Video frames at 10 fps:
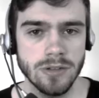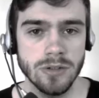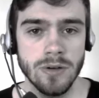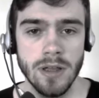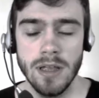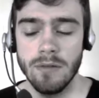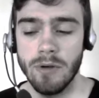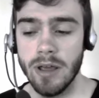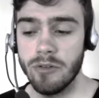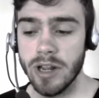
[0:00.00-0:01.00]
So
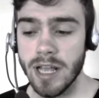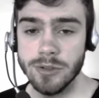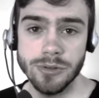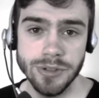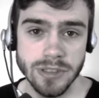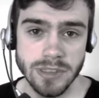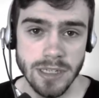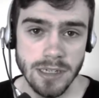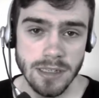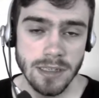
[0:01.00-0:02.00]
whenever I get to Arena
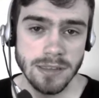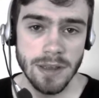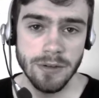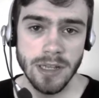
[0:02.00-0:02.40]
7,